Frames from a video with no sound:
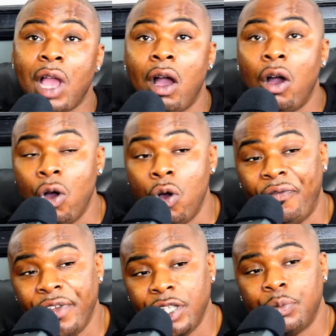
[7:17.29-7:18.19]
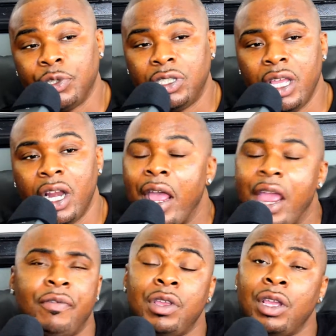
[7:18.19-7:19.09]
I own
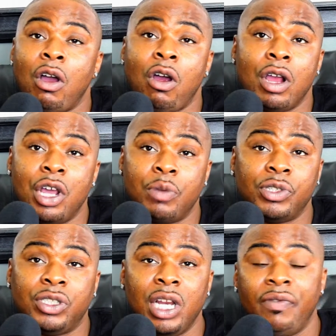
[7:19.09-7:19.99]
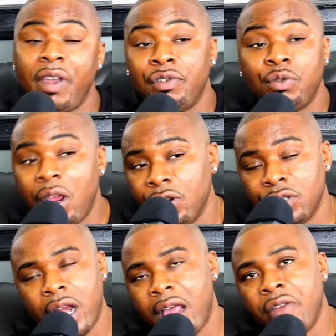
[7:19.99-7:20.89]
50% or 100% of every record
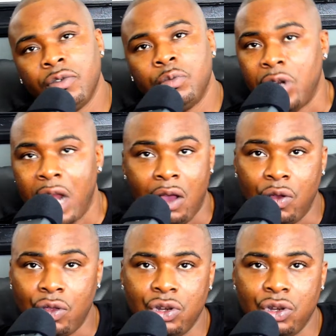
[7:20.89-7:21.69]
that I ever put out,